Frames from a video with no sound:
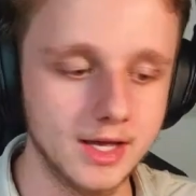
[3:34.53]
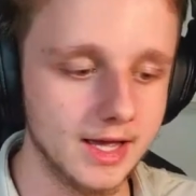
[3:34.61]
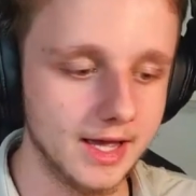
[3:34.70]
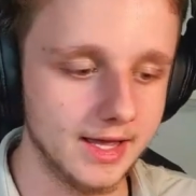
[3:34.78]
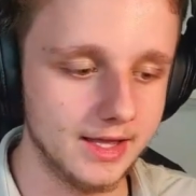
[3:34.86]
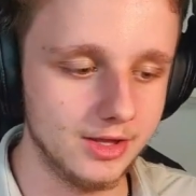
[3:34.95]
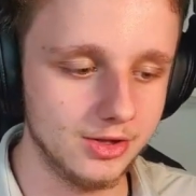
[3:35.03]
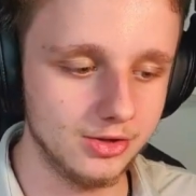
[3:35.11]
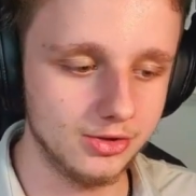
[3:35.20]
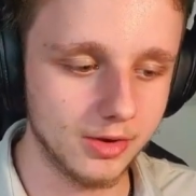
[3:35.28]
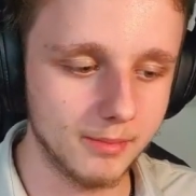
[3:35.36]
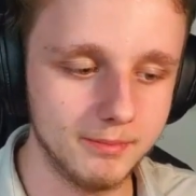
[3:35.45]
and
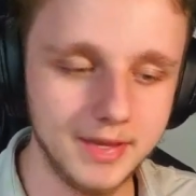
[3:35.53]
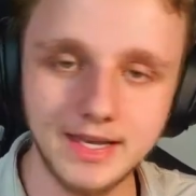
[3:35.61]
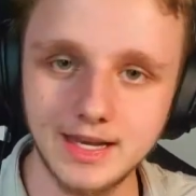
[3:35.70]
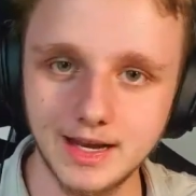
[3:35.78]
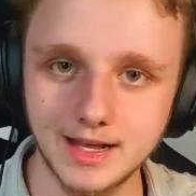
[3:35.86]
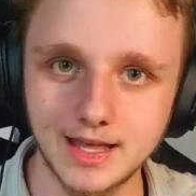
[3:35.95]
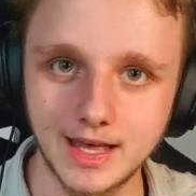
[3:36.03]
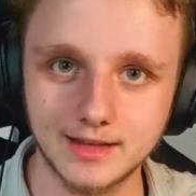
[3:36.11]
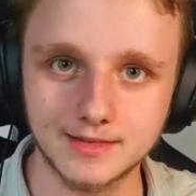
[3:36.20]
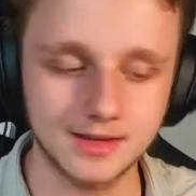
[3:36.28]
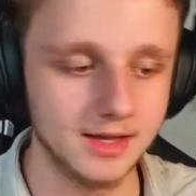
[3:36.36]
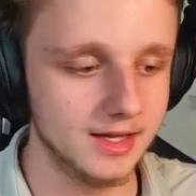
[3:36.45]
you immediately get